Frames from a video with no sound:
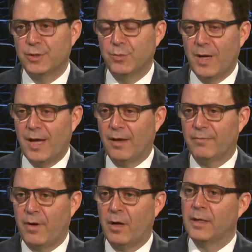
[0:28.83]
you
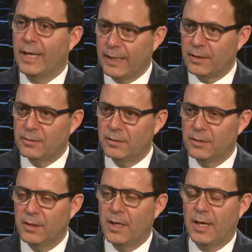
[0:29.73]
have on hand
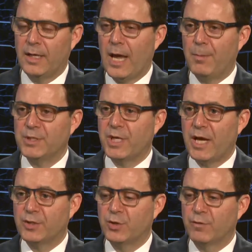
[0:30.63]
and how much
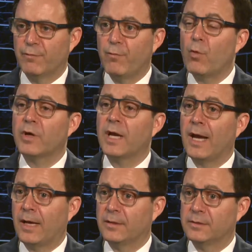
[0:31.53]
cash you're
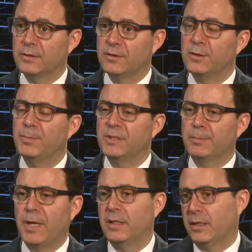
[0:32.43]
forecast to be
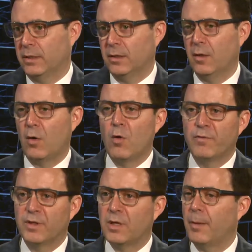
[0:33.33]
spending over
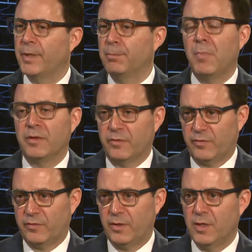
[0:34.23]
the coming
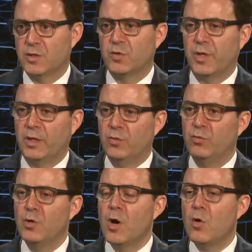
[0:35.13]
months so that you
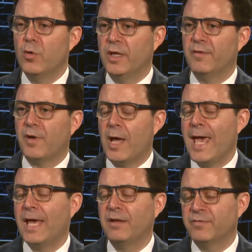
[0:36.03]
know if
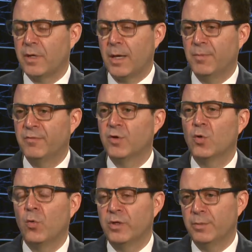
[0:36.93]
ahead of time if you're
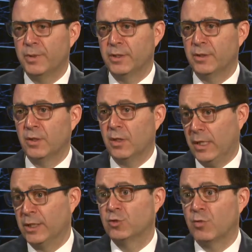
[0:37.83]
going to be
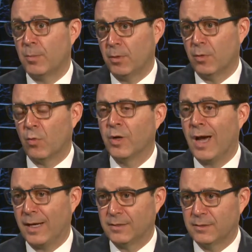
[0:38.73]
in trouble or
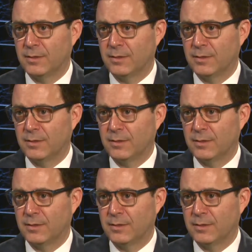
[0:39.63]
not.